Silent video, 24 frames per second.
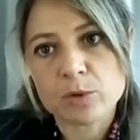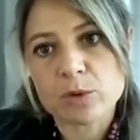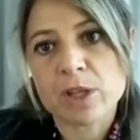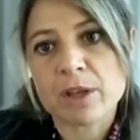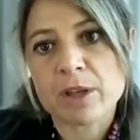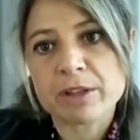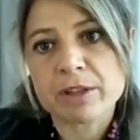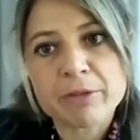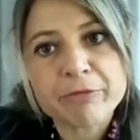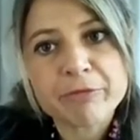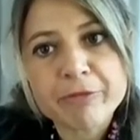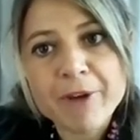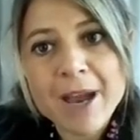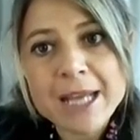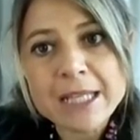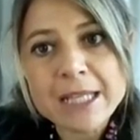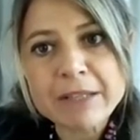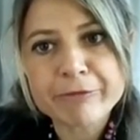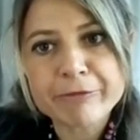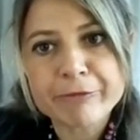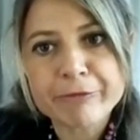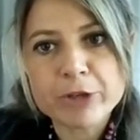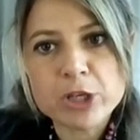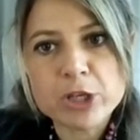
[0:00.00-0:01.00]
the
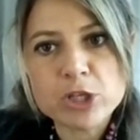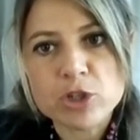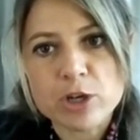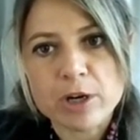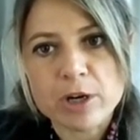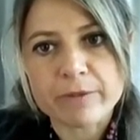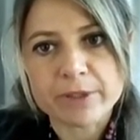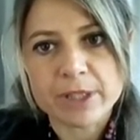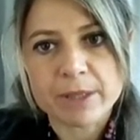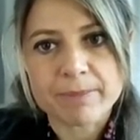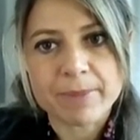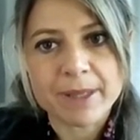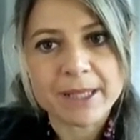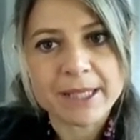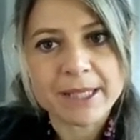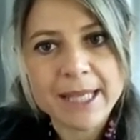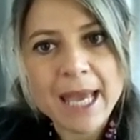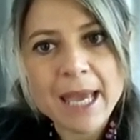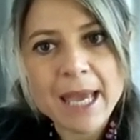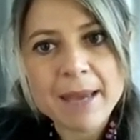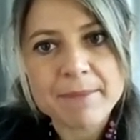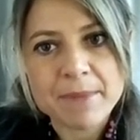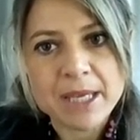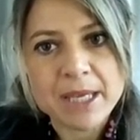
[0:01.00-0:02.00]
defining feature of the
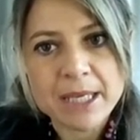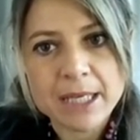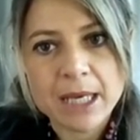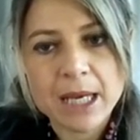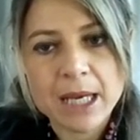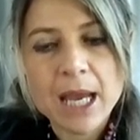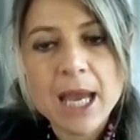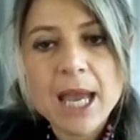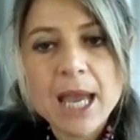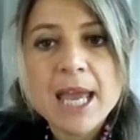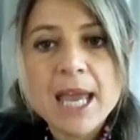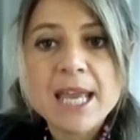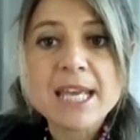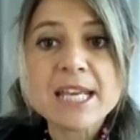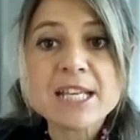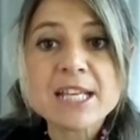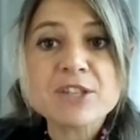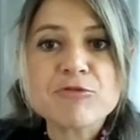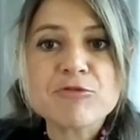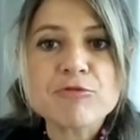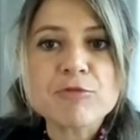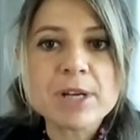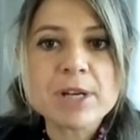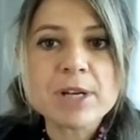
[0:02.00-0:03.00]
pandemic
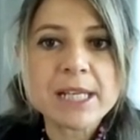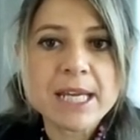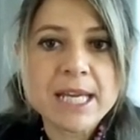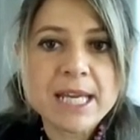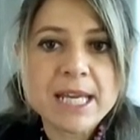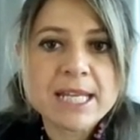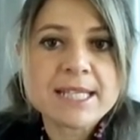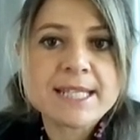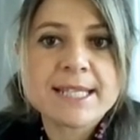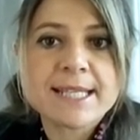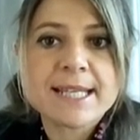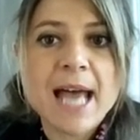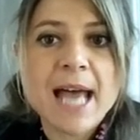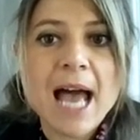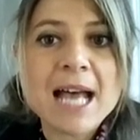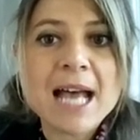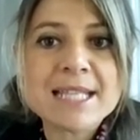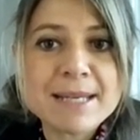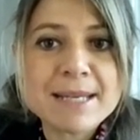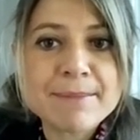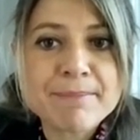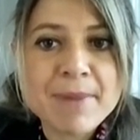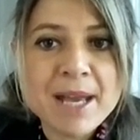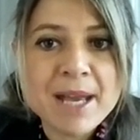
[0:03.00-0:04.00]
is really its
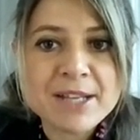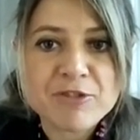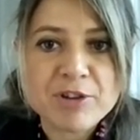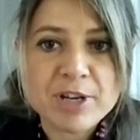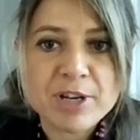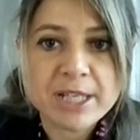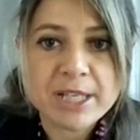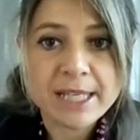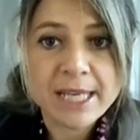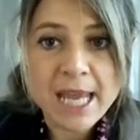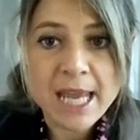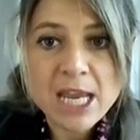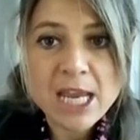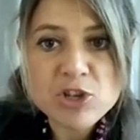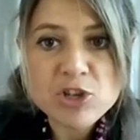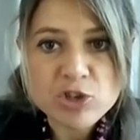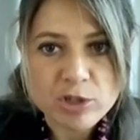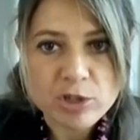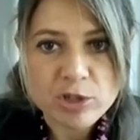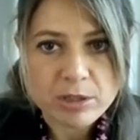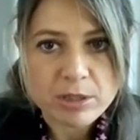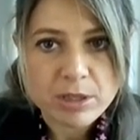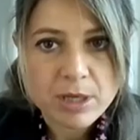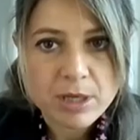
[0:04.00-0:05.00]
asymmetric
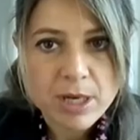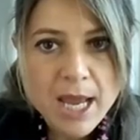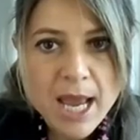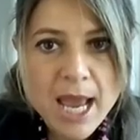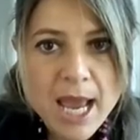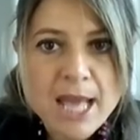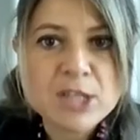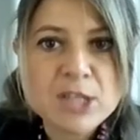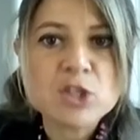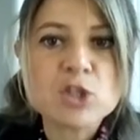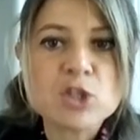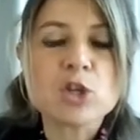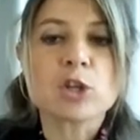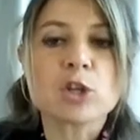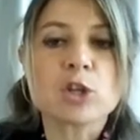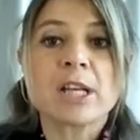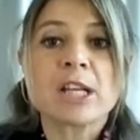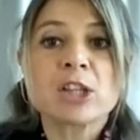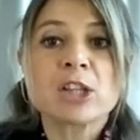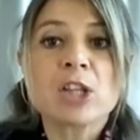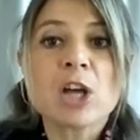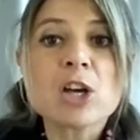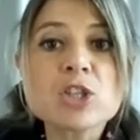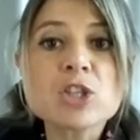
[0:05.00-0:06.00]
nature. And so
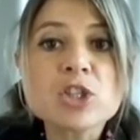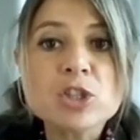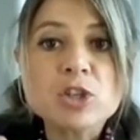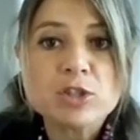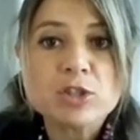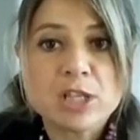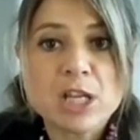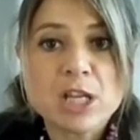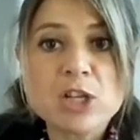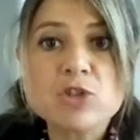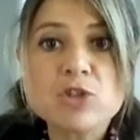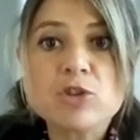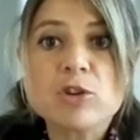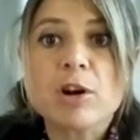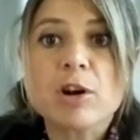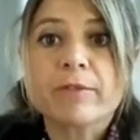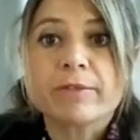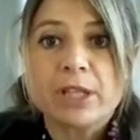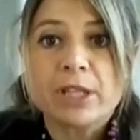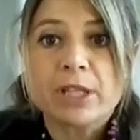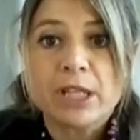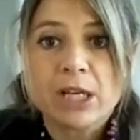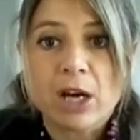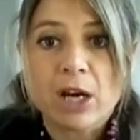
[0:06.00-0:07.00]
the endogenous nature
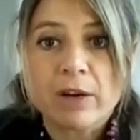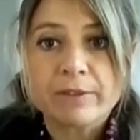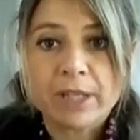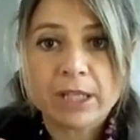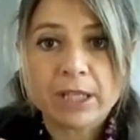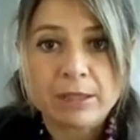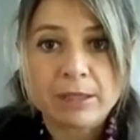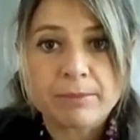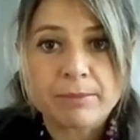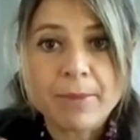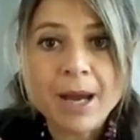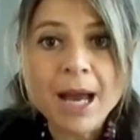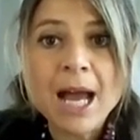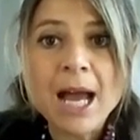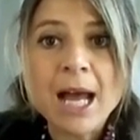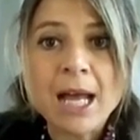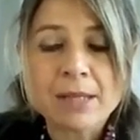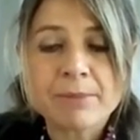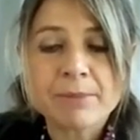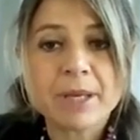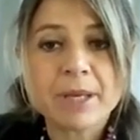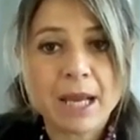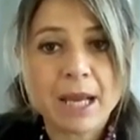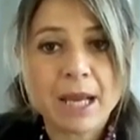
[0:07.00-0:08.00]
of the
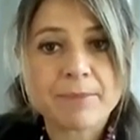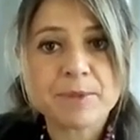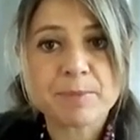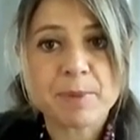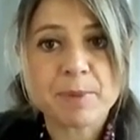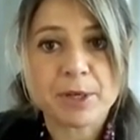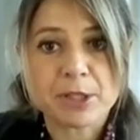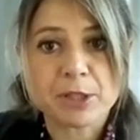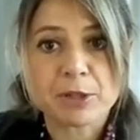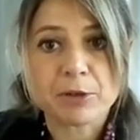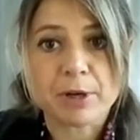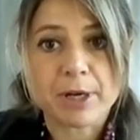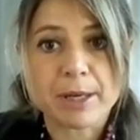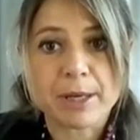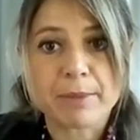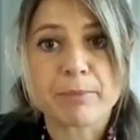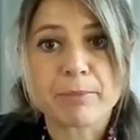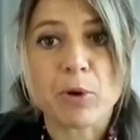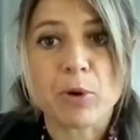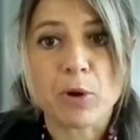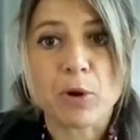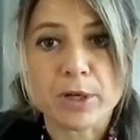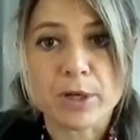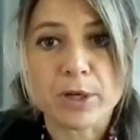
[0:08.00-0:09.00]
demand becomes particularly
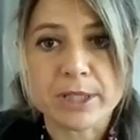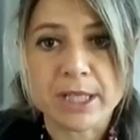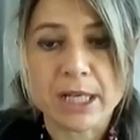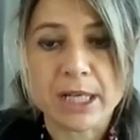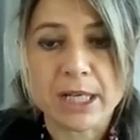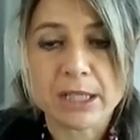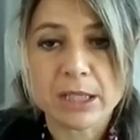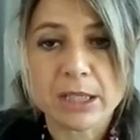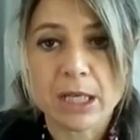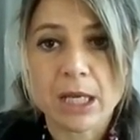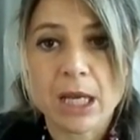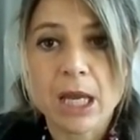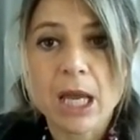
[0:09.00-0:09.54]
important.